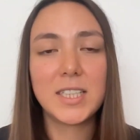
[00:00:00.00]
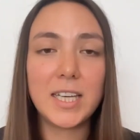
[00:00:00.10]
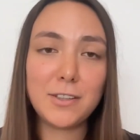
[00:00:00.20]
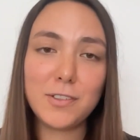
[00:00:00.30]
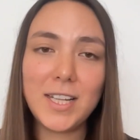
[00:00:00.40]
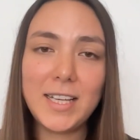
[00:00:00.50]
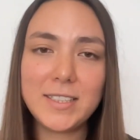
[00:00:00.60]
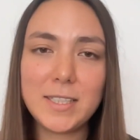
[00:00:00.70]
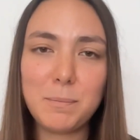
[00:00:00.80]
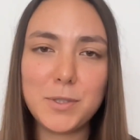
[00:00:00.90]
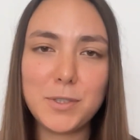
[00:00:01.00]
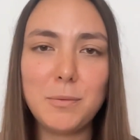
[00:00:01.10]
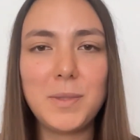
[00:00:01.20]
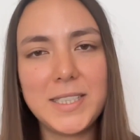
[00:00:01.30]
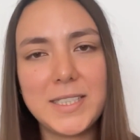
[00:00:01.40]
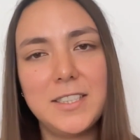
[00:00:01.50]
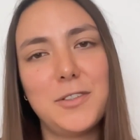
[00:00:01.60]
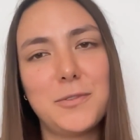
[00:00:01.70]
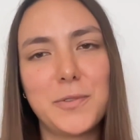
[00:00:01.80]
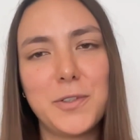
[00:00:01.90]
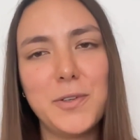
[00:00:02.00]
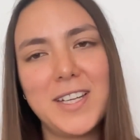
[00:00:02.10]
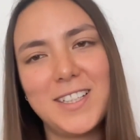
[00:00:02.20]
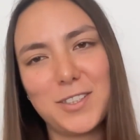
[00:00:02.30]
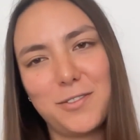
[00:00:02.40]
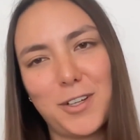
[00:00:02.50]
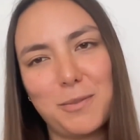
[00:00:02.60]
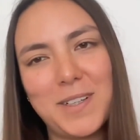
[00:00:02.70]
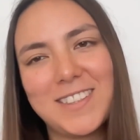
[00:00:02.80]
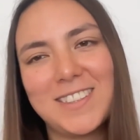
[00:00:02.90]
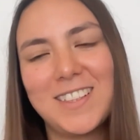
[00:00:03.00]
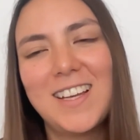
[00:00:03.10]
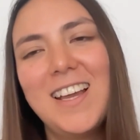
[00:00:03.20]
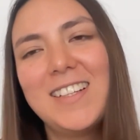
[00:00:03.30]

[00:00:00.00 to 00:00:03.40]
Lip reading: If you like this episode, please leave a review and hit the follow button.